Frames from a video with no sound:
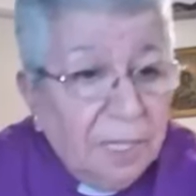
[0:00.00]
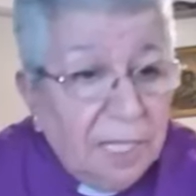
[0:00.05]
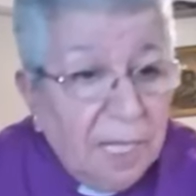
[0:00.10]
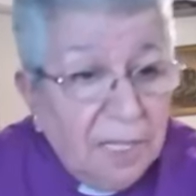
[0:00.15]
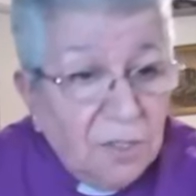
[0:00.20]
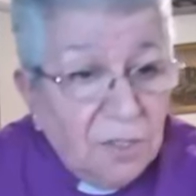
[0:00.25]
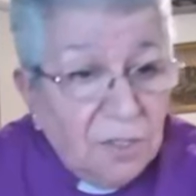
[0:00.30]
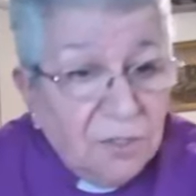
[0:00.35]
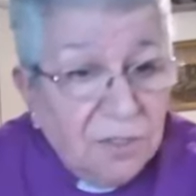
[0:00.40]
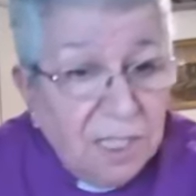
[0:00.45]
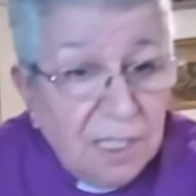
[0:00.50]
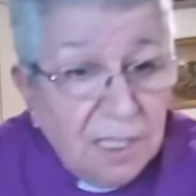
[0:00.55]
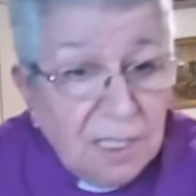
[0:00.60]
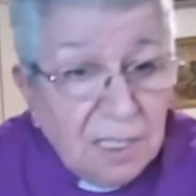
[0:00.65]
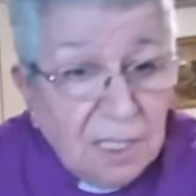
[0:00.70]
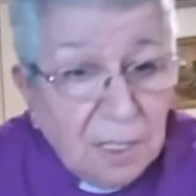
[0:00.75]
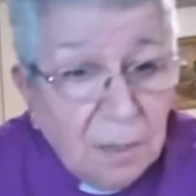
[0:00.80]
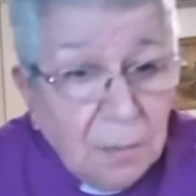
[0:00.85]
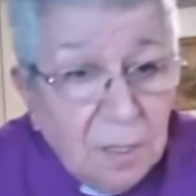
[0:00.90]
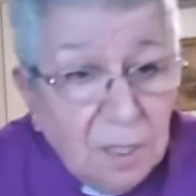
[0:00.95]
A fairly
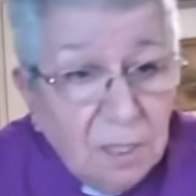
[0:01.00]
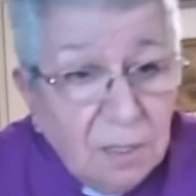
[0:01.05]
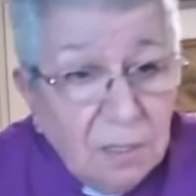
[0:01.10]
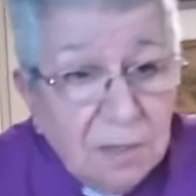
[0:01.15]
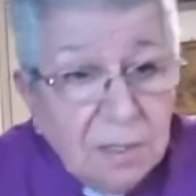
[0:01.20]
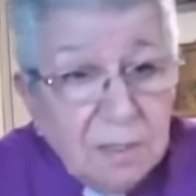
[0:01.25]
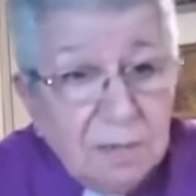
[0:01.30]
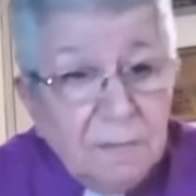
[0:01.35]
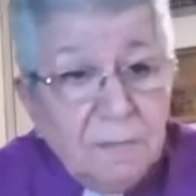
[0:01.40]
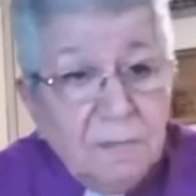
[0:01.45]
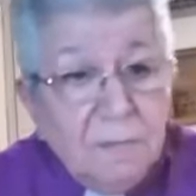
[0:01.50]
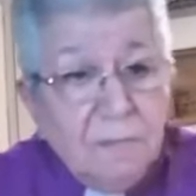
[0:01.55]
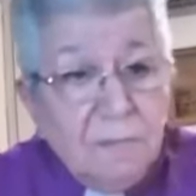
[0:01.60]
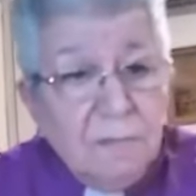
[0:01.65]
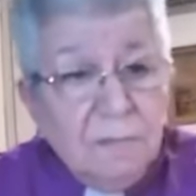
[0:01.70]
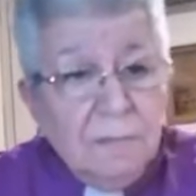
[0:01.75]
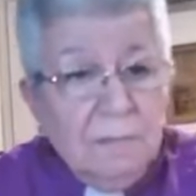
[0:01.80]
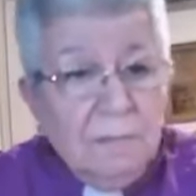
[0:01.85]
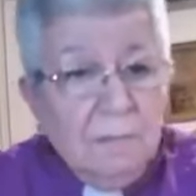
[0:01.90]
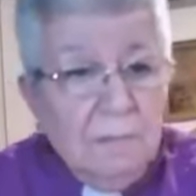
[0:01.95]
quick entry into the
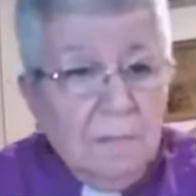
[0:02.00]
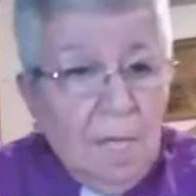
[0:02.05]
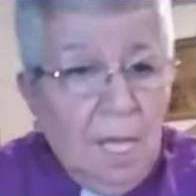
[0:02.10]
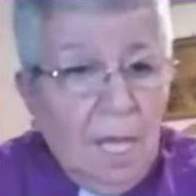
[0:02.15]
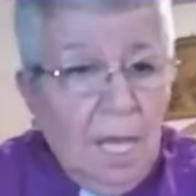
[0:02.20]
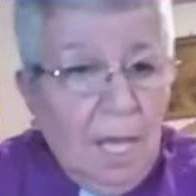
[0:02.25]
world.